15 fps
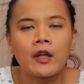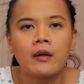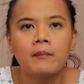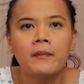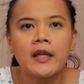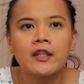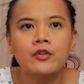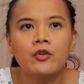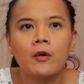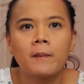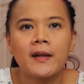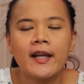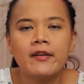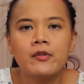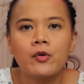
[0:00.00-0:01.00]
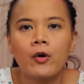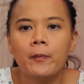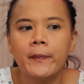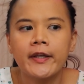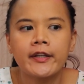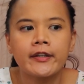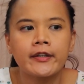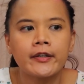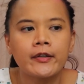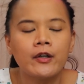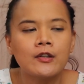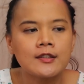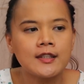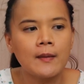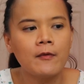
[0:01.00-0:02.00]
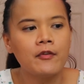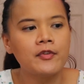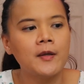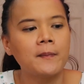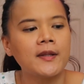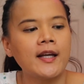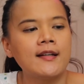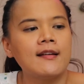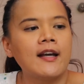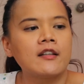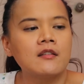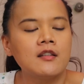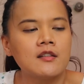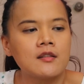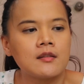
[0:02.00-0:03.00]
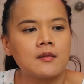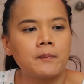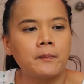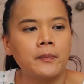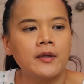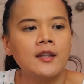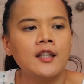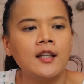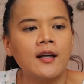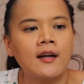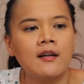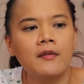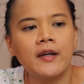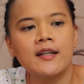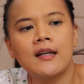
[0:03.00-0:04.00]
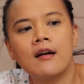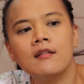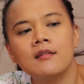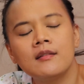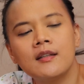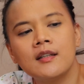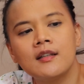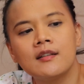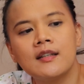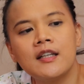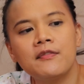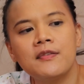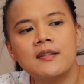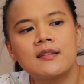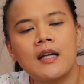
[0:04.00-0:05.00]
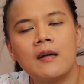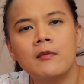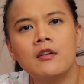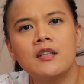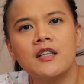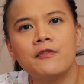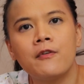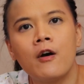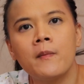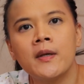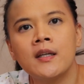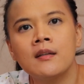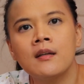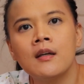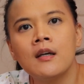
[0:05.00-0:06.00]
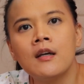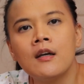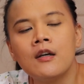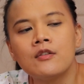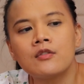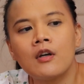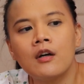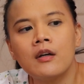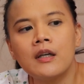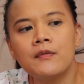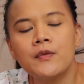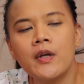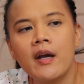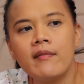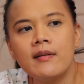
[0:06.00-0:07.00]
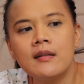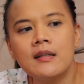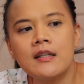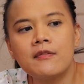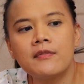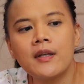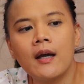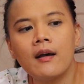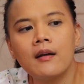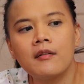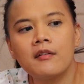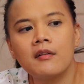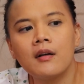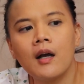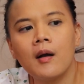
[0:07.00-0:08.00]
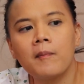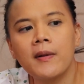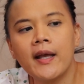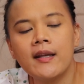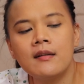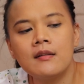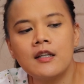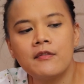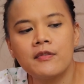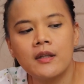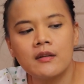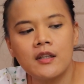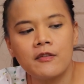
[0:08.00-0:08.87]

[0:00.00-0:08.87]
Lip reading: make your plant grow bigger, or some of the plant like this Pilia, right now the leaf is kind of deforming. So if you have a leaf that plant leaf that